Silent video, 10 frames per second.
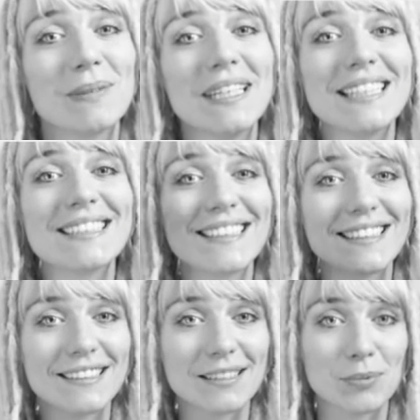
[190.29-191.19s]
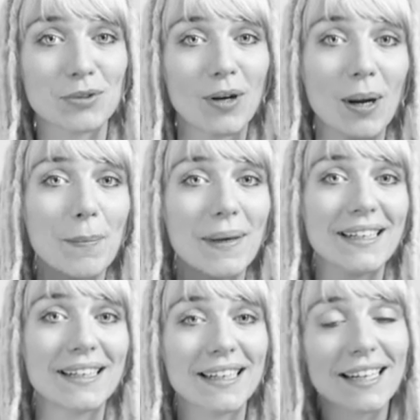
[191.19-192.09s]
please hit the subscribe
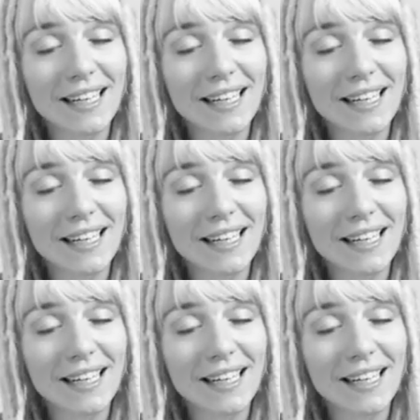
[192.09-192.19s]
button.